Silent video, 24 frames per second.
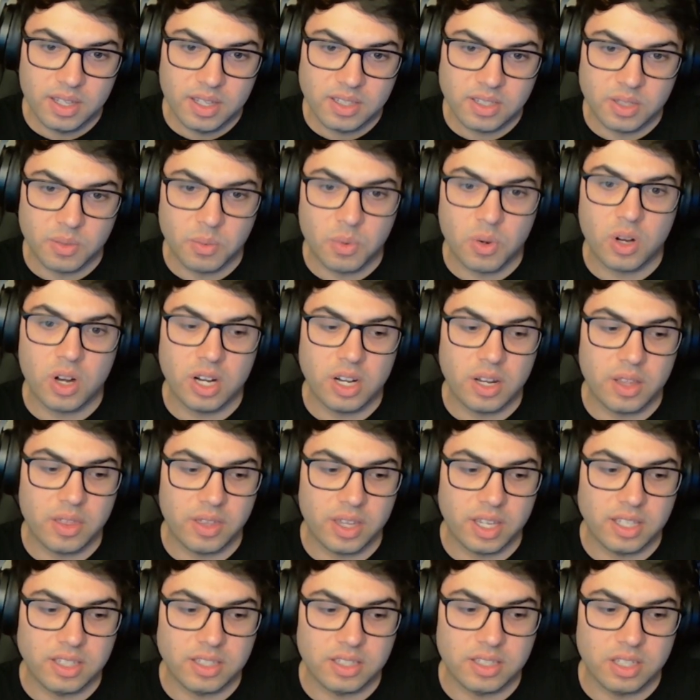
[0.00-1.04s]
So what kind of
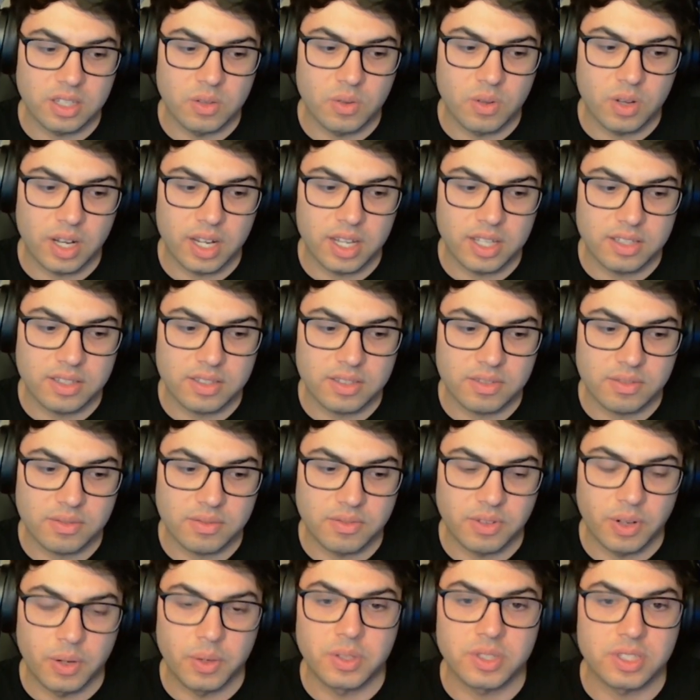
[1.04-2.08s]
things are you guys
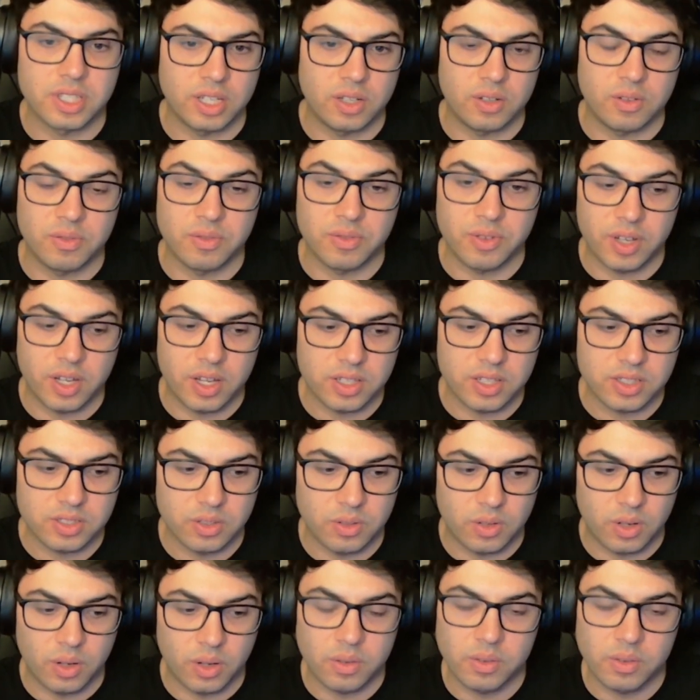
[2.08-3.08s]
focusing on first,